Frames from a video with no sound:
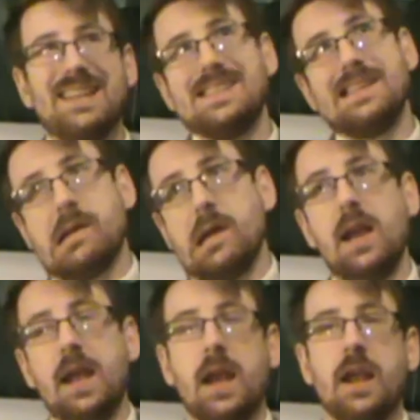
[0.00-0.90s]

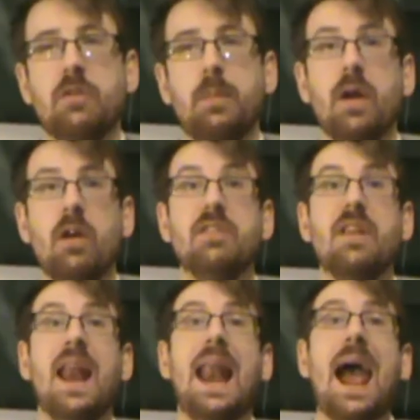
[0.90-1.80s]
slightly
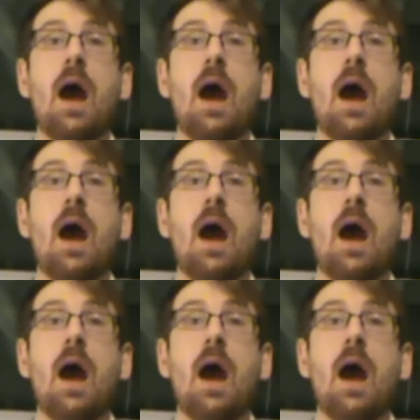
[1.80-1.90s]
inexperienced and